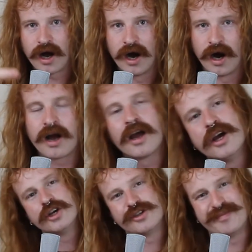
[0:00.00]
unk.
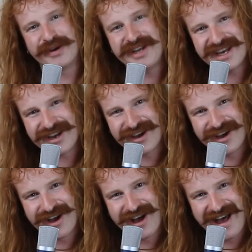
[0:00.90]
So putting it
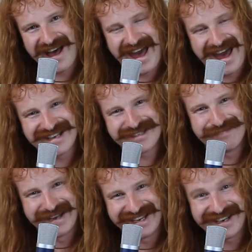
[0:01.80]
a house
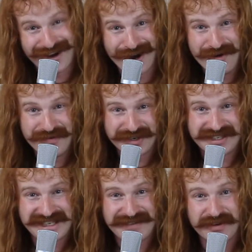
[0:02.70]
beat over a
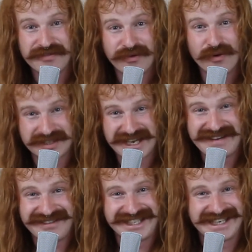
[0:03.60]
7/4
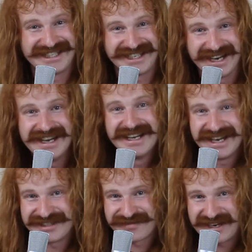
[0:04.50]
time signature
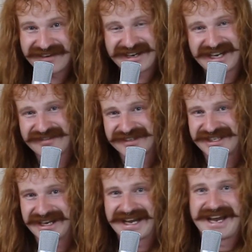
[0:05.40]
is really, really
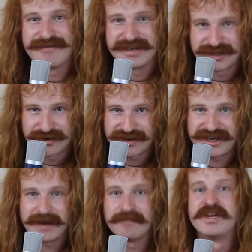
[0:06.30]
interesting, and we're
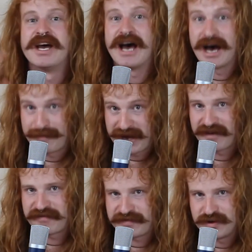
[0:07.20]
talking
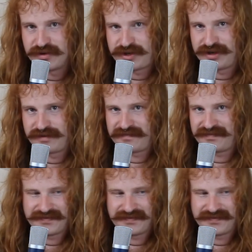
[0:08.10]
about fusion.